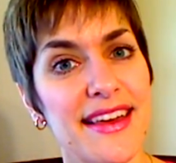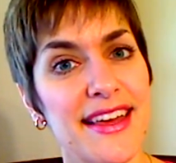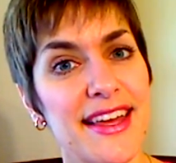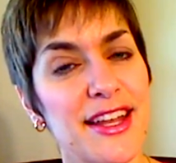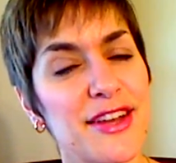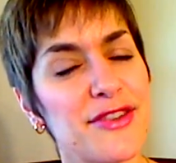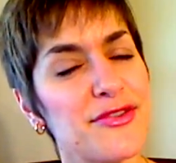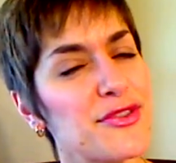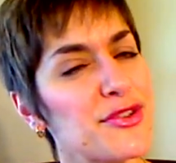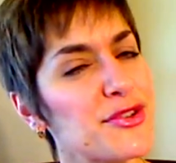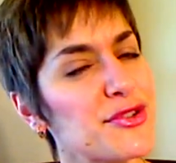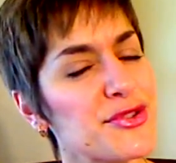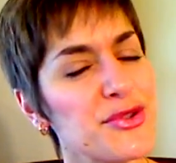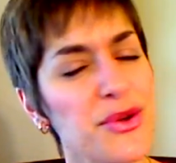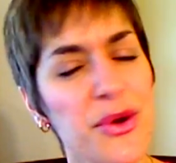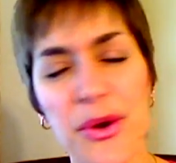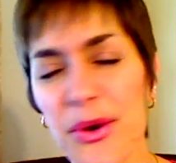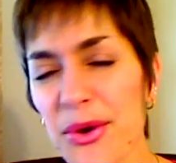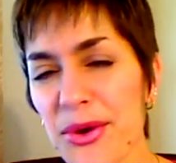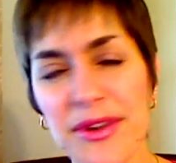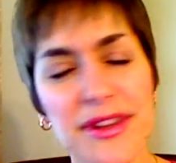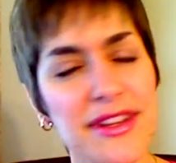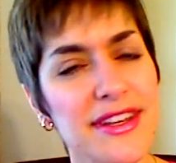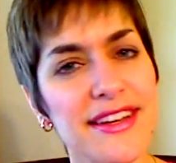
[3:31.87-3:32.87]
And if you're
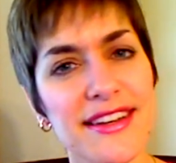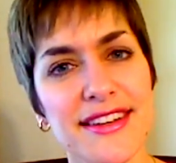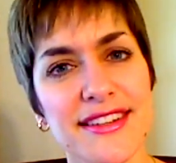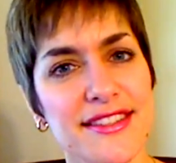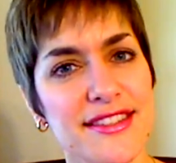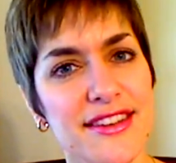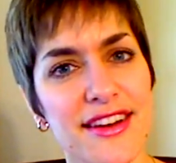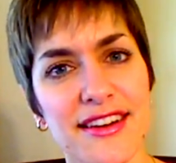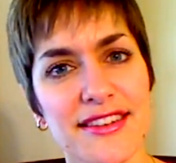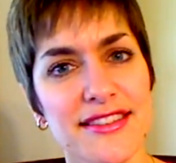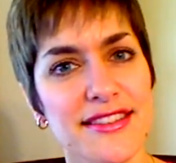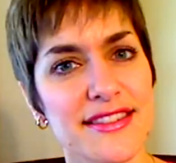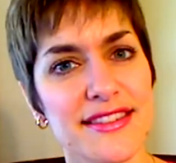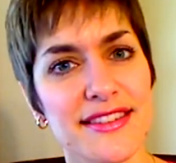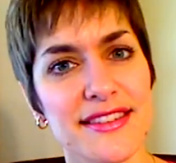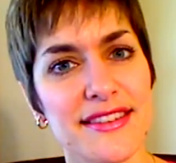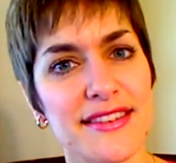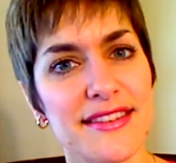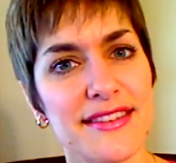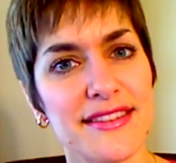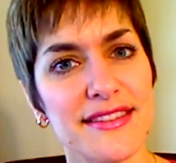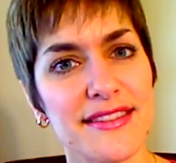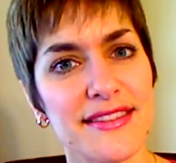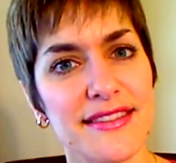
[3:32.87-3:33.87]
totally exhausted,
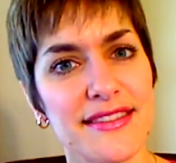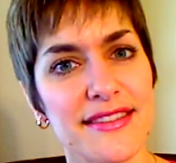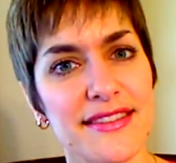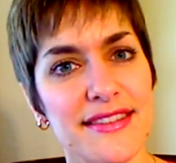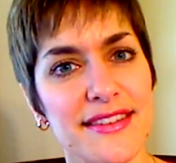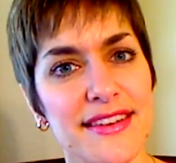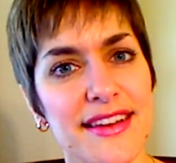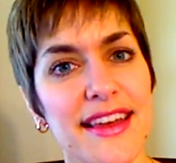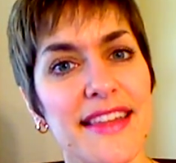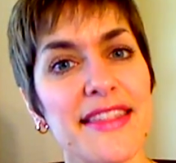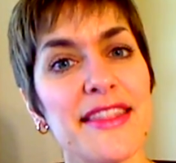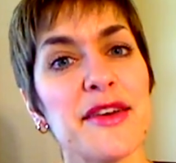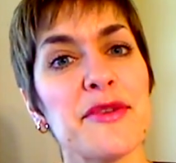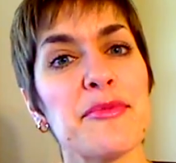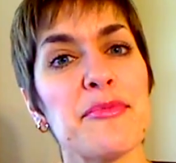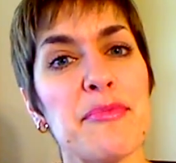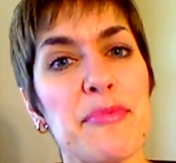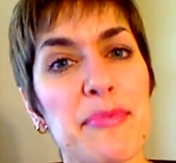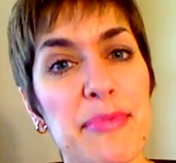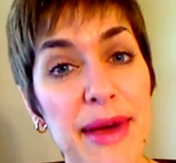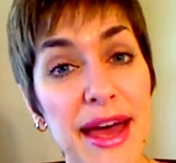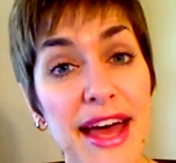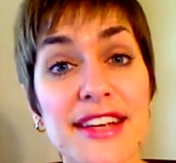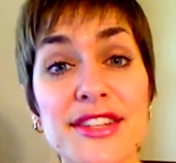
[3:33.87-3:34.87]
and the
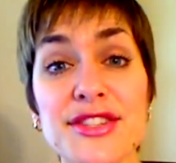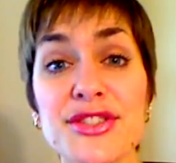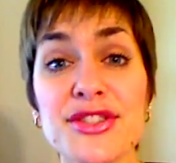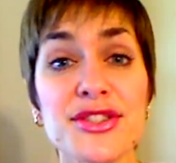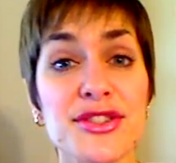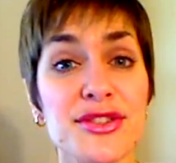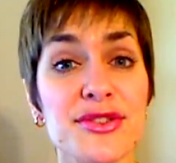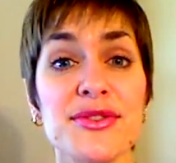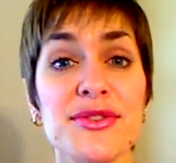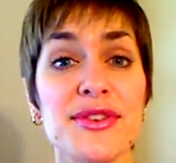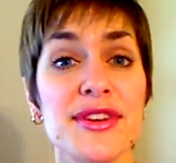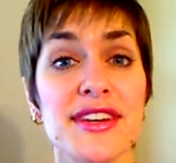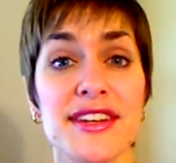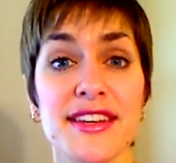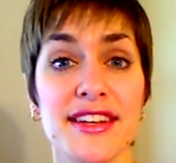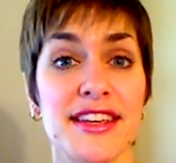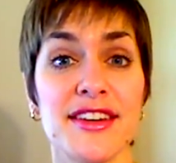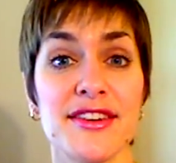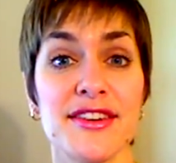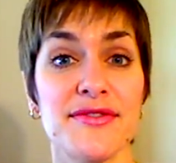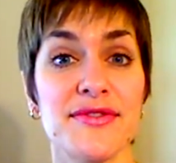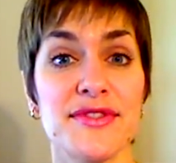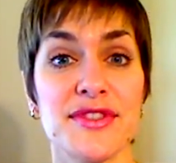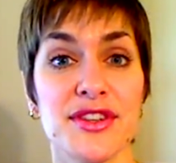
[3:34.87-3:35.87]
best you can
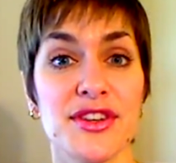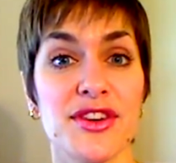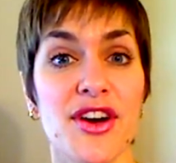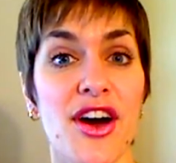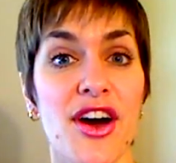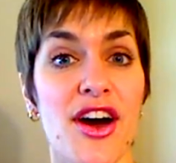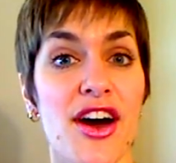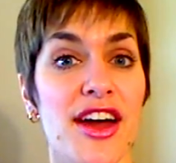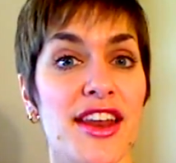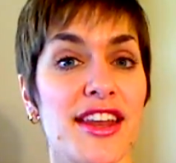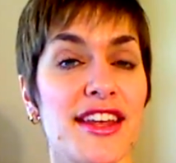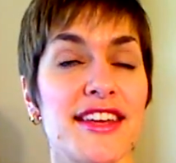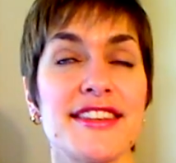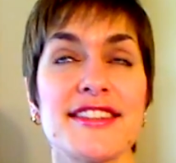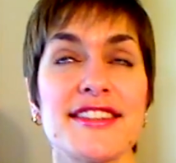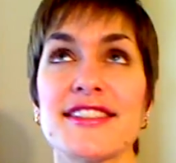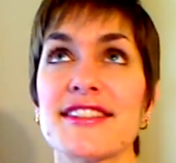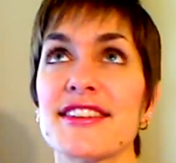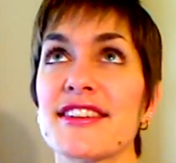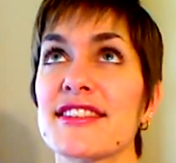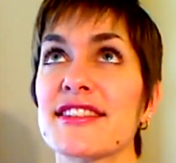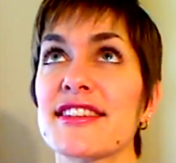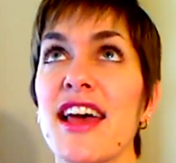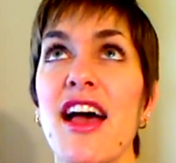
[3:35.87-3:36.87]
give to God is
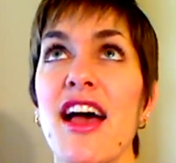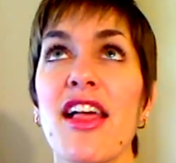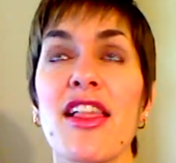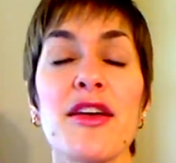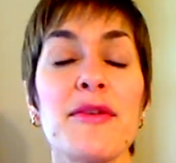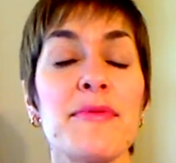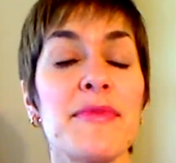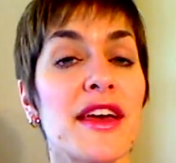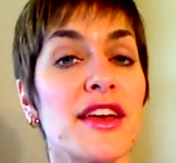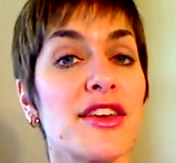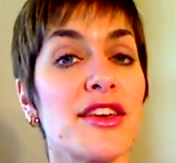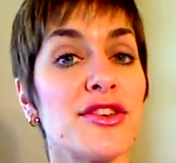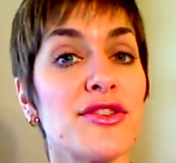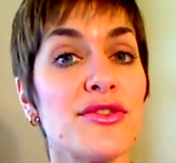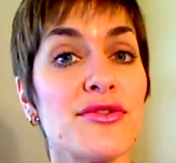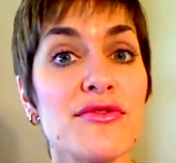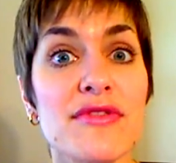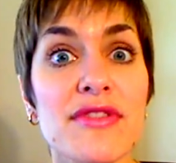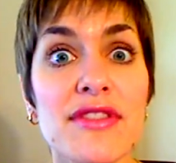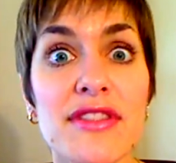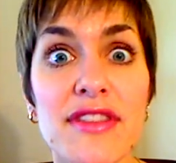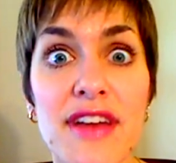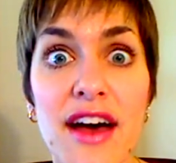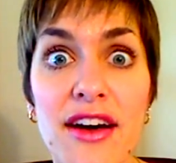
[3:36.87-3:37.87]
to tell Him that
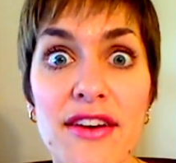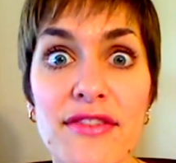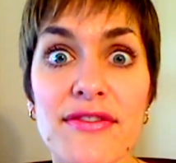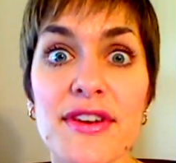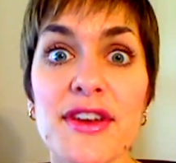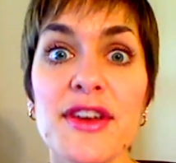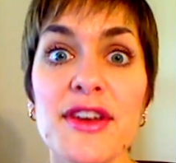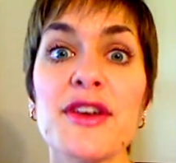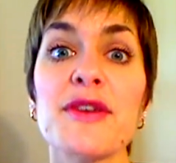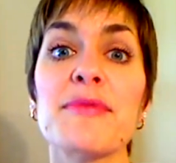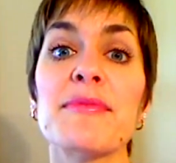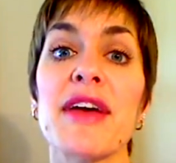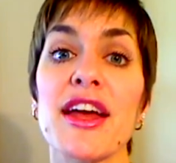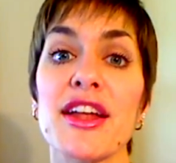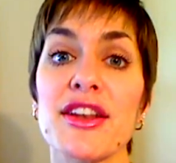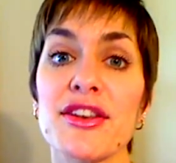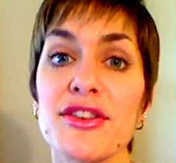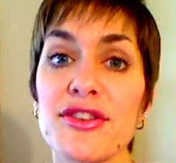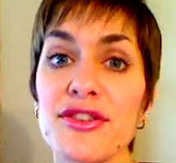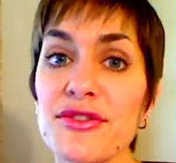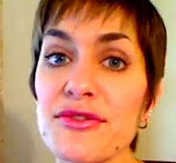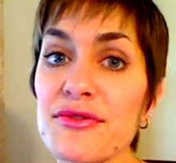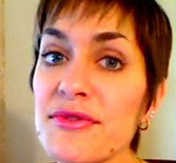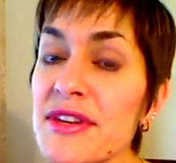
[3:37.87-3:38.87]
you love Him
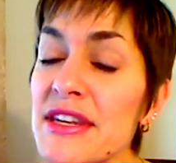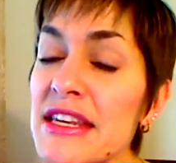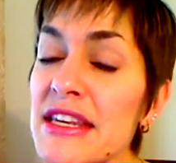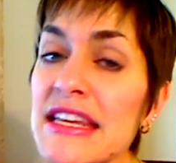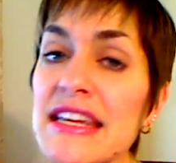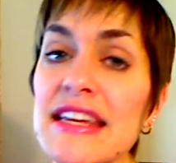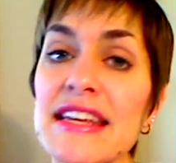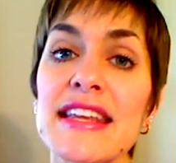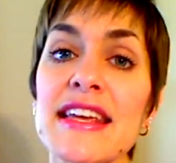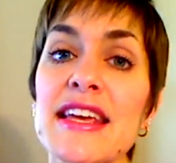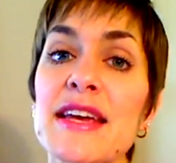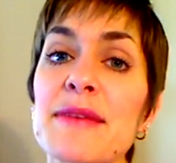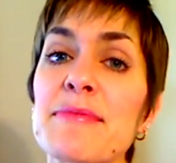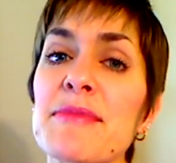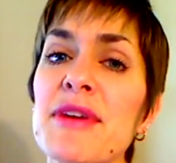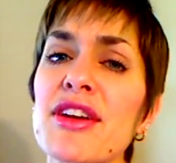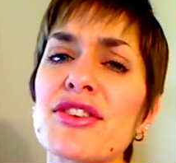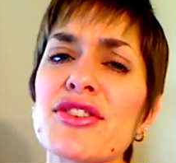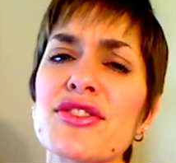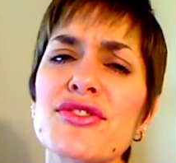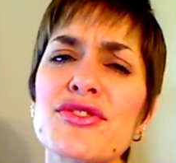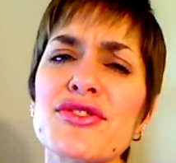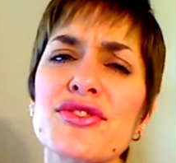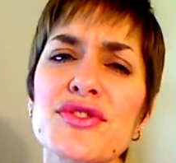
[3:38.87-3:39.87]
and you need Him
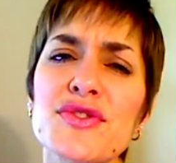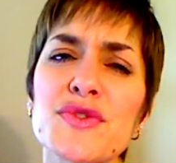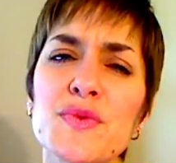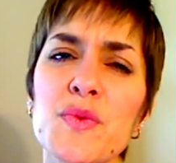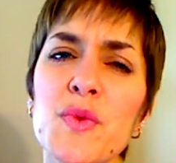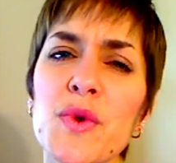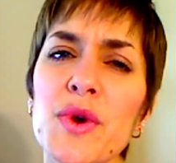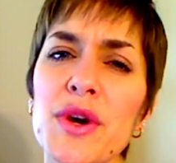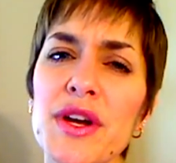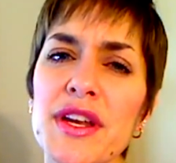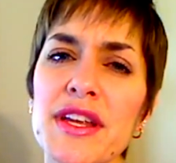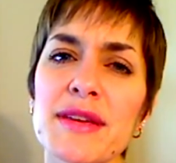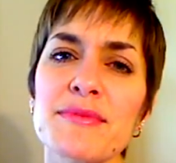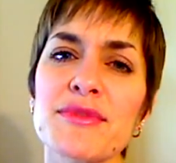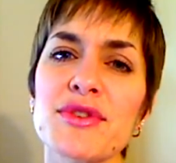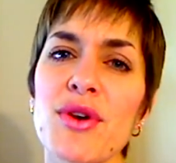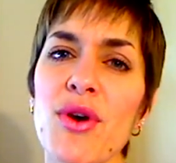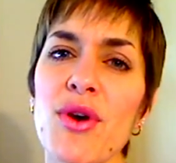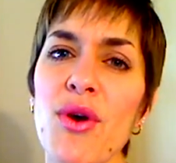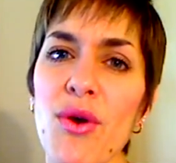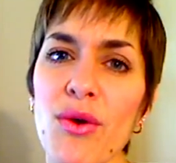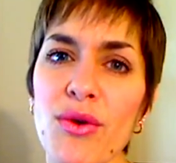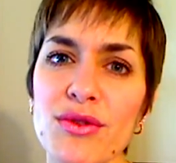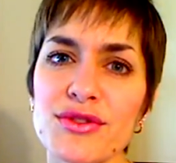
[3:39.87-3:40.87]
and you just want Him
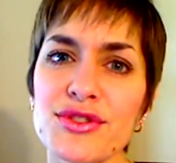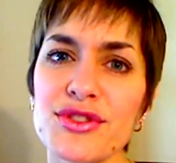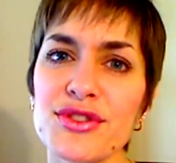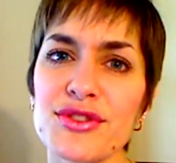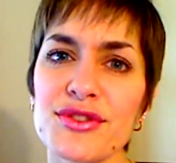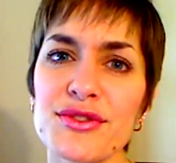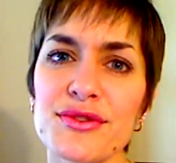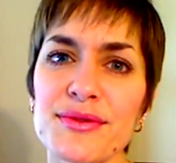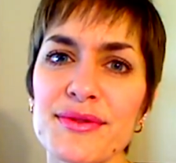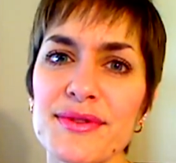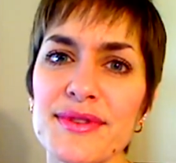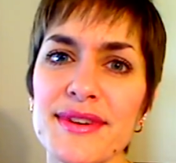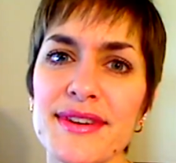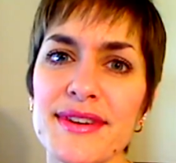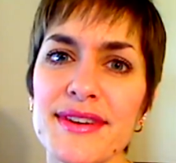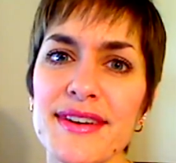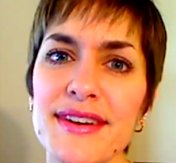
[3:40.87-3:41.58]
to hold you,